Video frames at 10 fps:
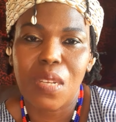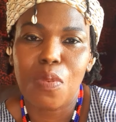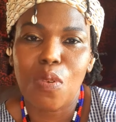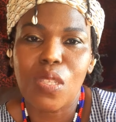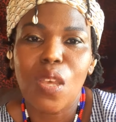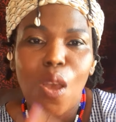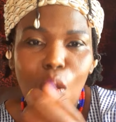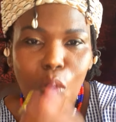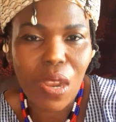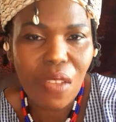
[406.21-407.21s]
because
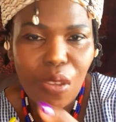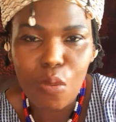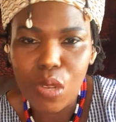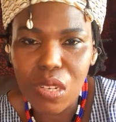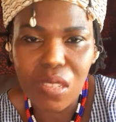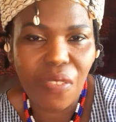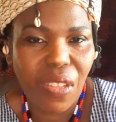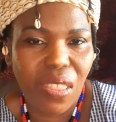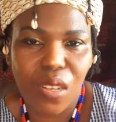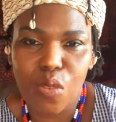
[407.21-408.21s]
whatever you were doing, the
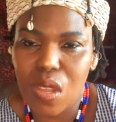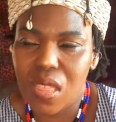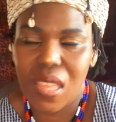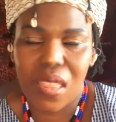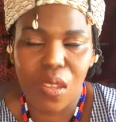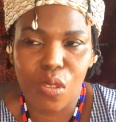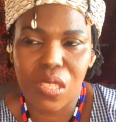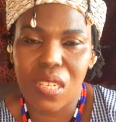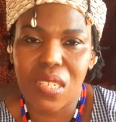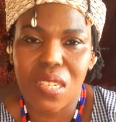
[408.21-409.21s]
fact that you are there at the
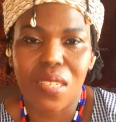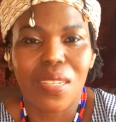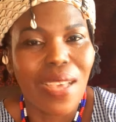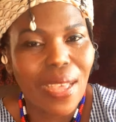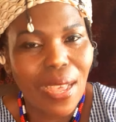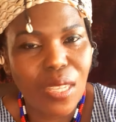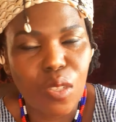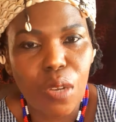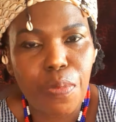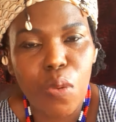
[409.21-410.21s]
consultation has
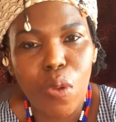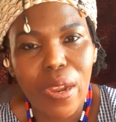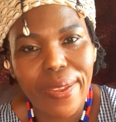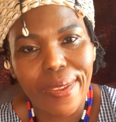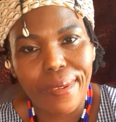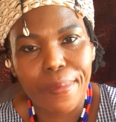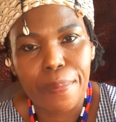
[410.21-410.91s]
not been working.